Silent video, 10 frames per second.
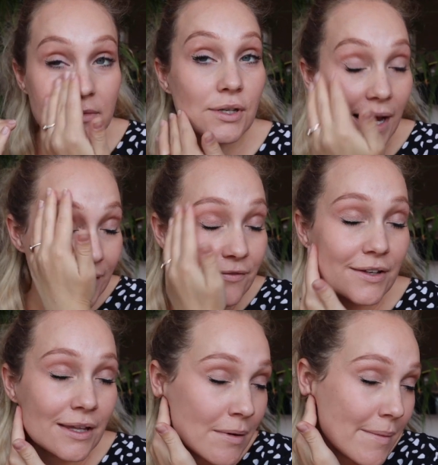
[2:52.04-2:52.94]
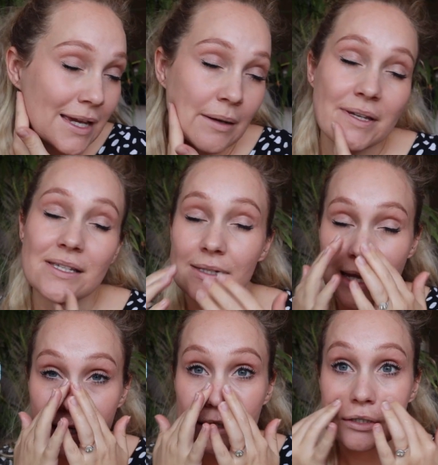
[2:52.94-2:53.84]
So I can feel that my makeup isn't
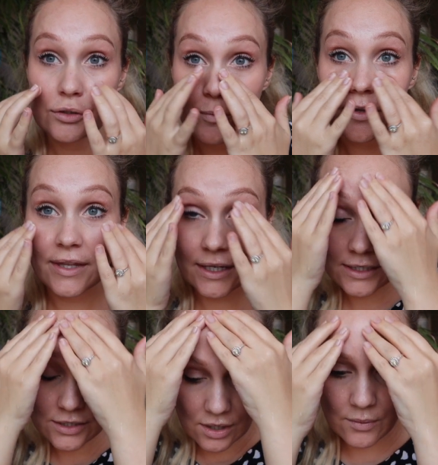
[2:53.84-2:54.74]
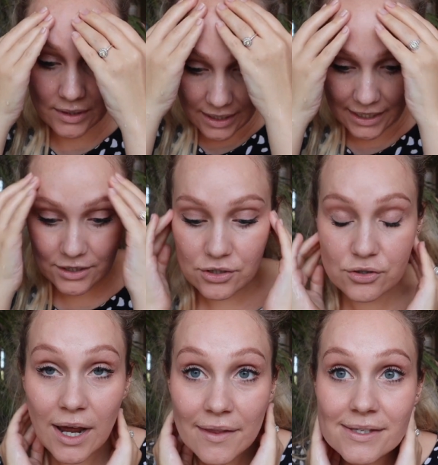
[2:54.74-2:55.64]
like super thick, so I would like to
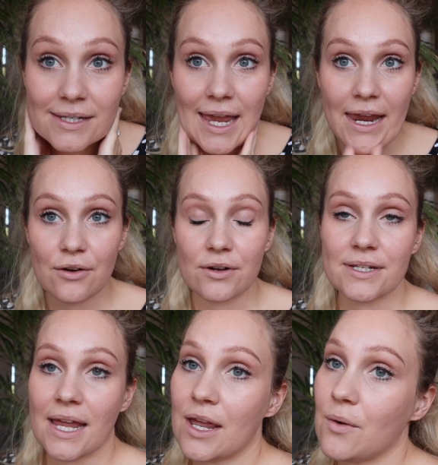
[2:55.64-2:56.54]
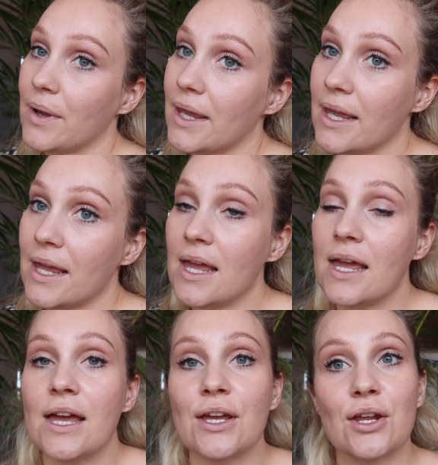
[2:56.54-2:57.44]
try this again on a day where,
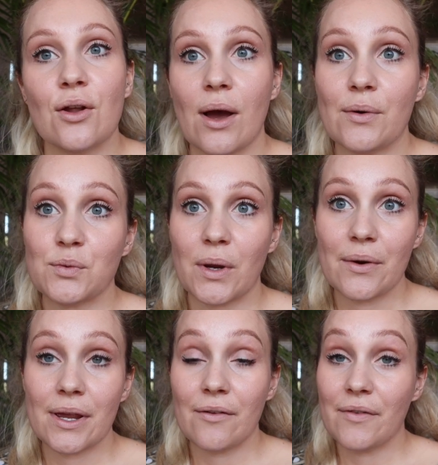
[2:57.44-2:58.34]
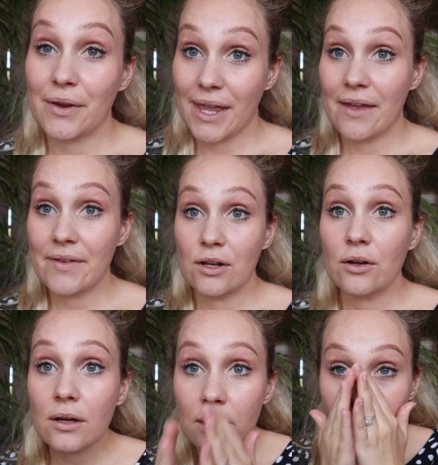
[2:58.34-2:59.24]
you know, I was wearing a very heavy
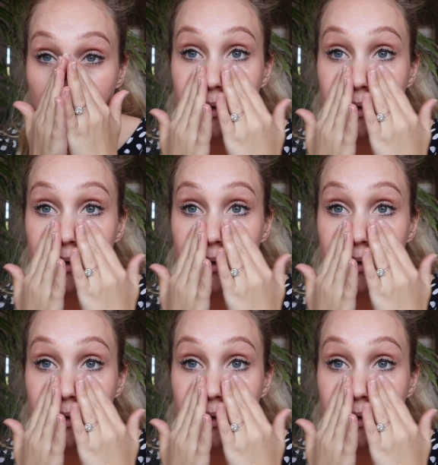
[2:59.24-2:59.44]
look.